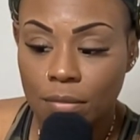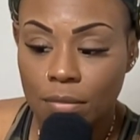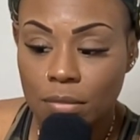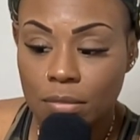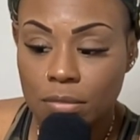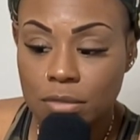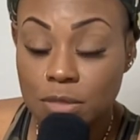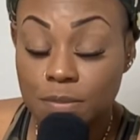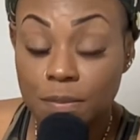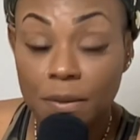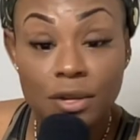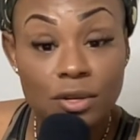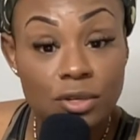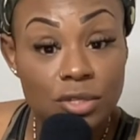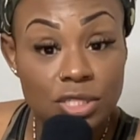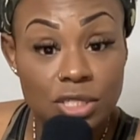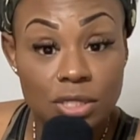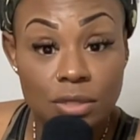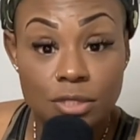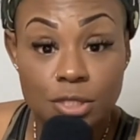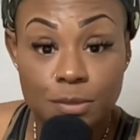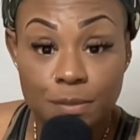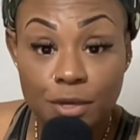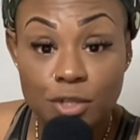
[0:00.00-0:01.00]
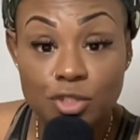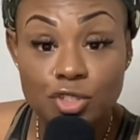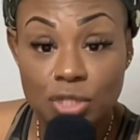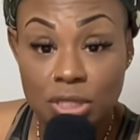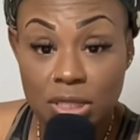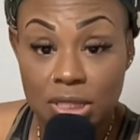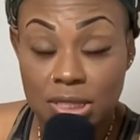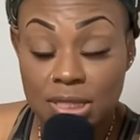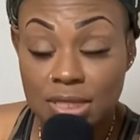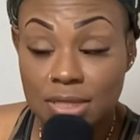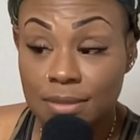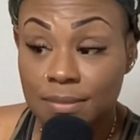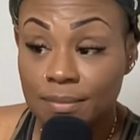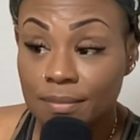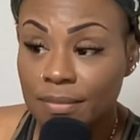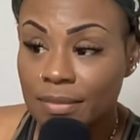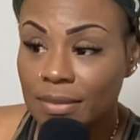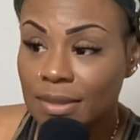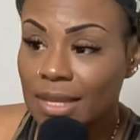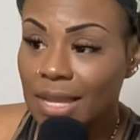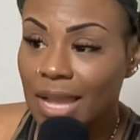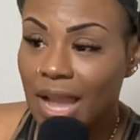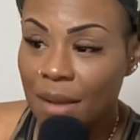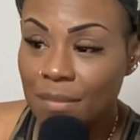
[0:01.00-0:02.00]
spiritualists.
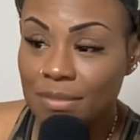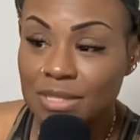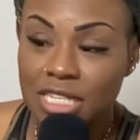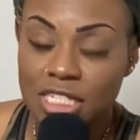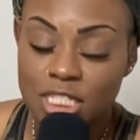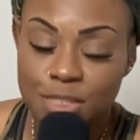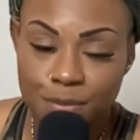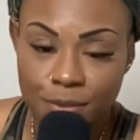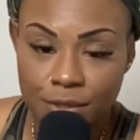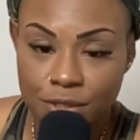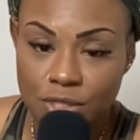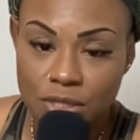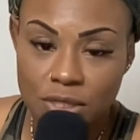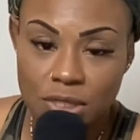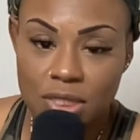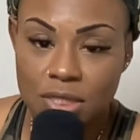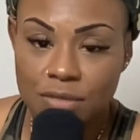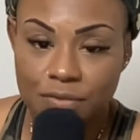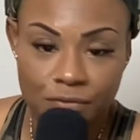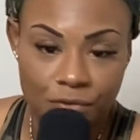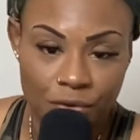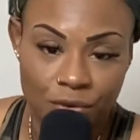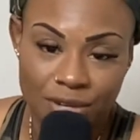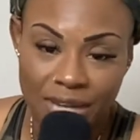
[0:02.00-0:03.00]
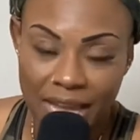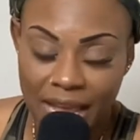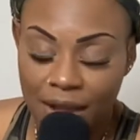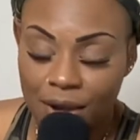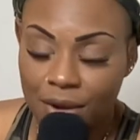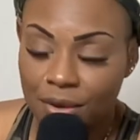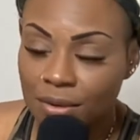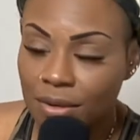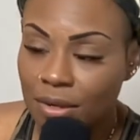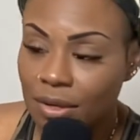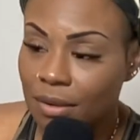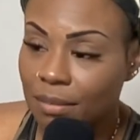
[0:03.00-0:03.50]
I'm going to say spiritualists for now.